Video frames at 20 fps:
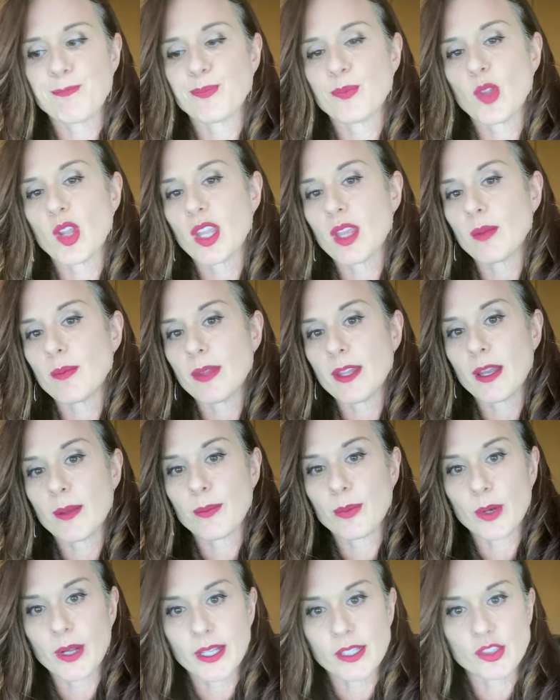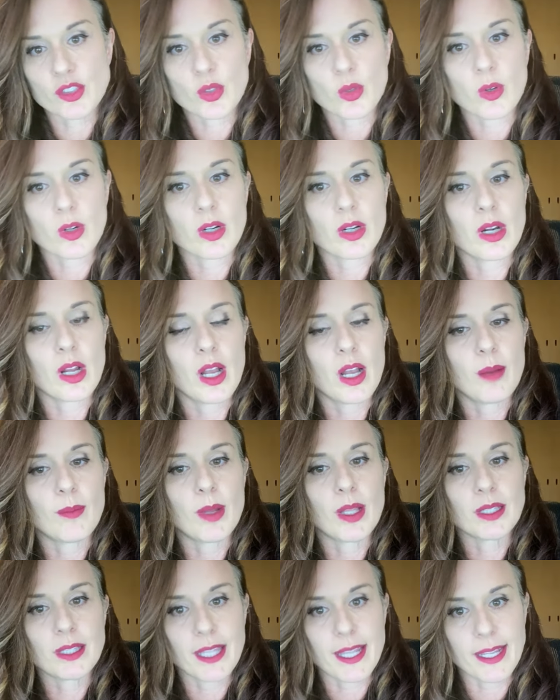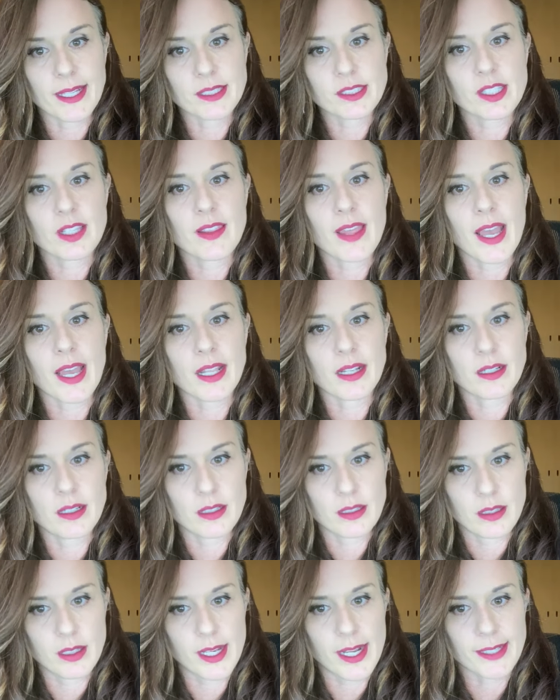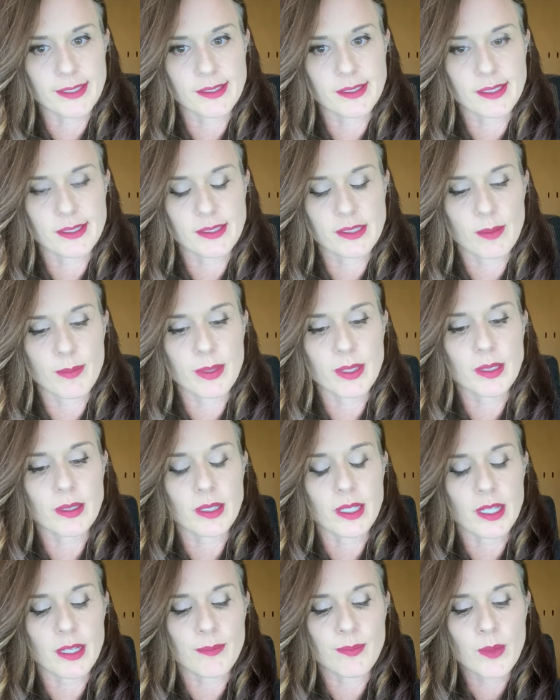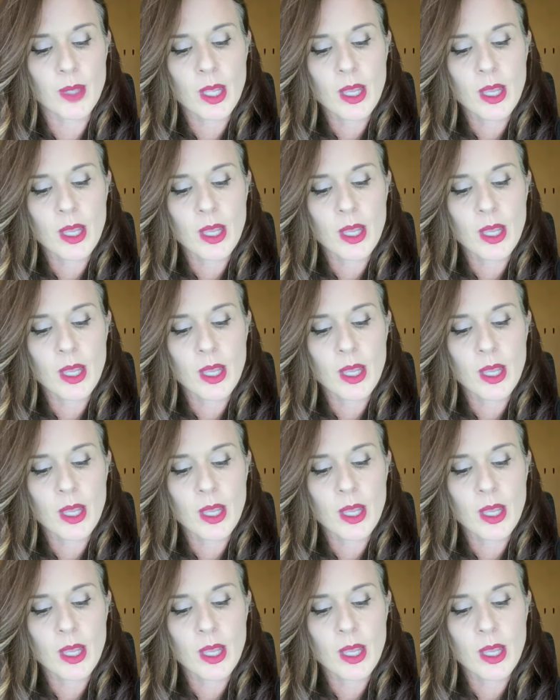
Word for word: It can be a bridge or a link to that next disability.